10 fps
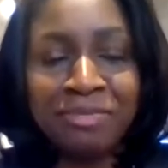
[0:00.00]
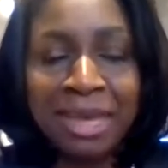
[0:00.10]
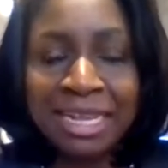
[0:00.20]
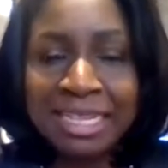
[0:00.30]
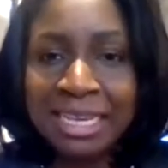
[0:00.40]
of
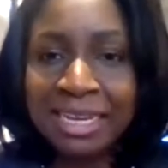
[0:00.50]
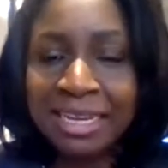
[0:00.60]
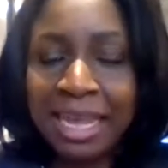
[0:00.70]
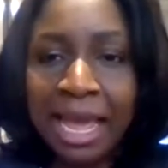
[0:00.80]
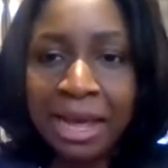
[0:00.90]
medicine
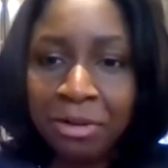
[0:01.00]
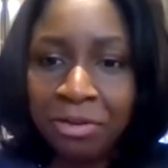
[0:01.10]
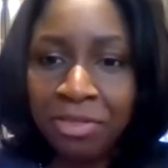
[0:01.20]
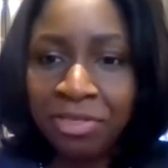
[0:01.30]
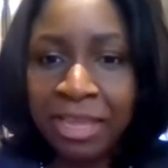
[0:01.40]
and
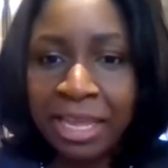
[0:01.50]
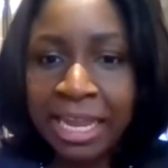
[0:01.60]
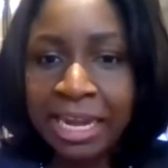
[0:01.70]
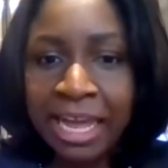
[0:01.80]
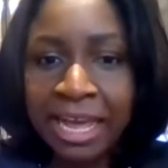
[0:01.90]
health
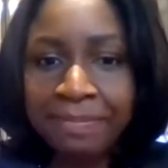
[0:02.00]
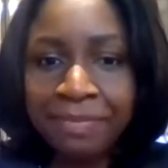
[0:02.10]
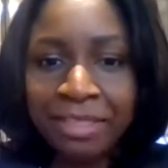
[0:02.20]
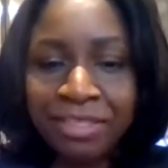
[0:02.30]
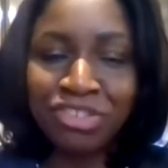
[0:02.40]
in
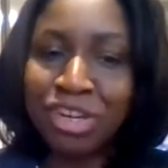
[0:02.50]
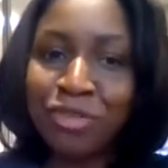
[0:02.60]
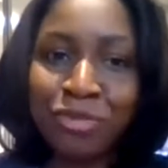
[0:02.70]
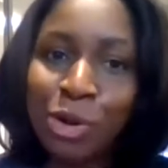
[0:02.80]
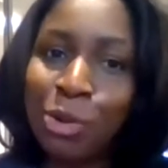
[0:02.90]
the
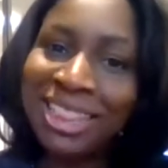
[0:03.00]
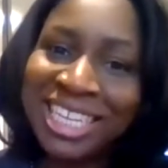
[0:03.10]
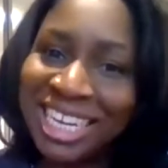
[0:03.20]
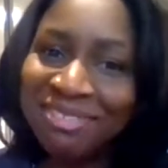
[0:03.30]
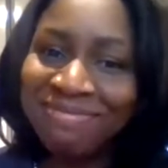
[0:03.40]
struggle for
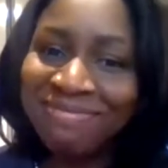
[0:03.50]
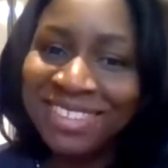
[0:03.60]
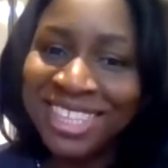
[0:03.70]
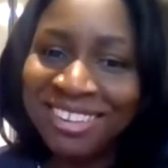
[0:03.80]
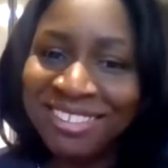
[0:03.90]
equality.
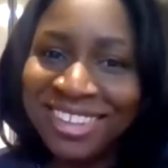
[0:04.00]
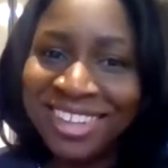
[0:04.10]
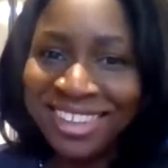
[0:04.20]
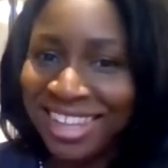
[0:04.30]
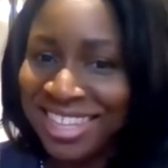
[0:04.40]
So
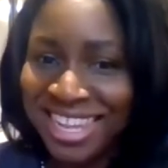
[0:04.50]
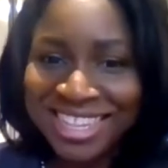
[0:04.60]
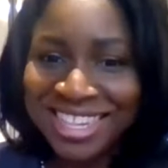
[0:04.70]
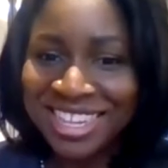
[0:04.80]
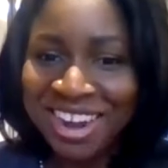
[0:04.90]
let's
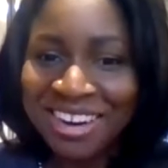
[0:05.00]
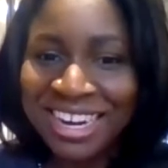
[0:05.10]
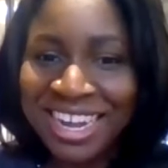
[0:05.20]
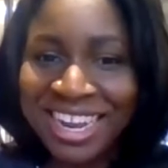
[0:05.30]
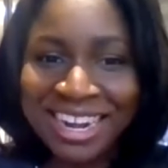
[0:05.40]
get
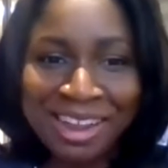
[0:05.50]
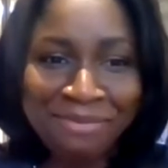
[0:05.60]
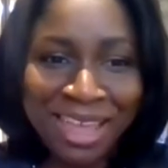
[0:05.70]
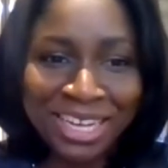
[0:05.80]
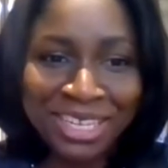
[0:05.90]
started, and
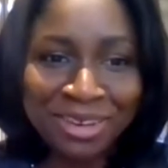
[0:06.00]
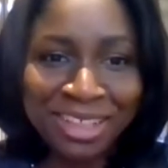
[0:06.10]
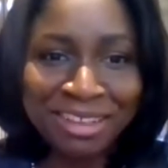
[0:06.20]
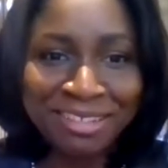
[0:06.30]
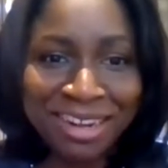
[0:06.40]
I make sure
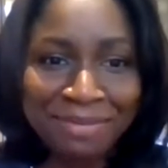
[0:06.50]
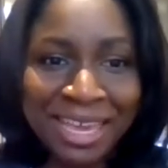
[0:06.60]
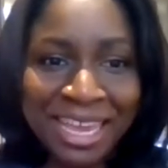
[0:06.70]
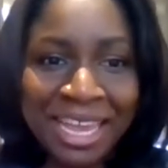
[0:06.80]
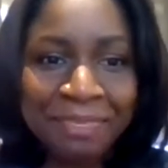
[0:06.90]
that there's going to
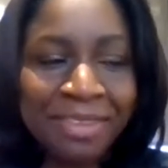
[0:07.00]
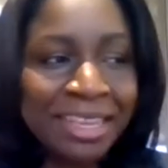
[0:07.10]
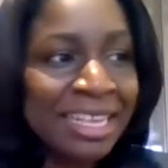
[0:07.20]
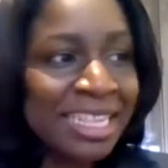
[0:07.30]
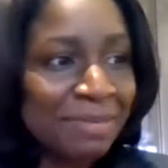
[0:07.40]
be
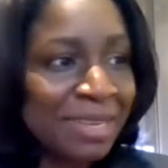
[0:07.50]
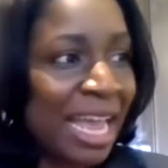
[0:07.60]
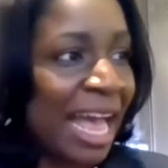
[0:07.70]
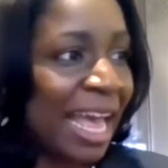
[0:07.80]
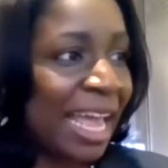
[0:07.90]
some
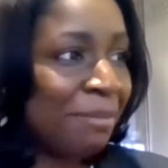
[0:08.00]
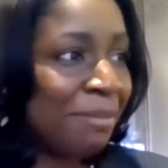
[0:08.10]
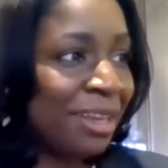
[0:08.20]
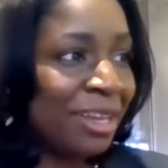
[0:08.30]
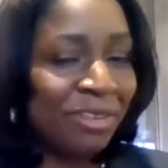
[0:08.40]

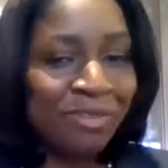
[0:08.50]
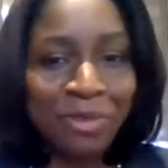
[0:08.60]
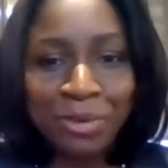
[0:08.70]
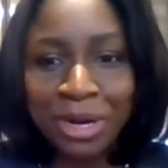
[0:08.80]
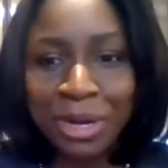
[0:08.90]
time
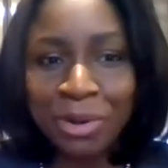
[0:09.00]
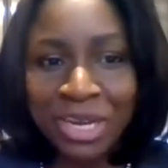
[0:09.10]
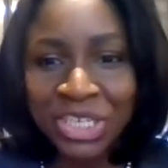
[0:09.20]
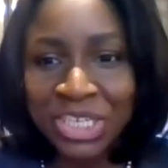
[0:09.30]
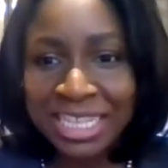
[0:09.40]
for
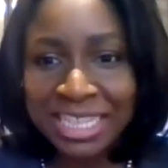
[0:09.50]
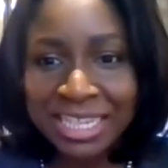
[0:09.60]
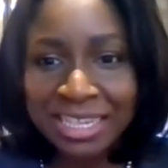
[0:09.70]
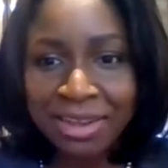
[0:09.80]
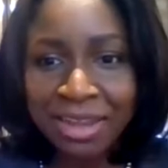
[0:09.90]

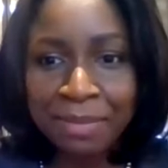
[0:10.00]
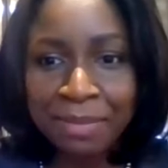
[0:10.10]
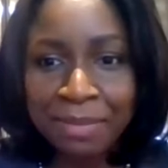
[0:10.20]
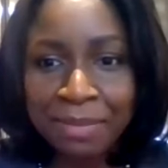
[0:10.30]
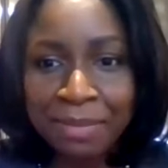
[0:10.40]
questions. So I'm going to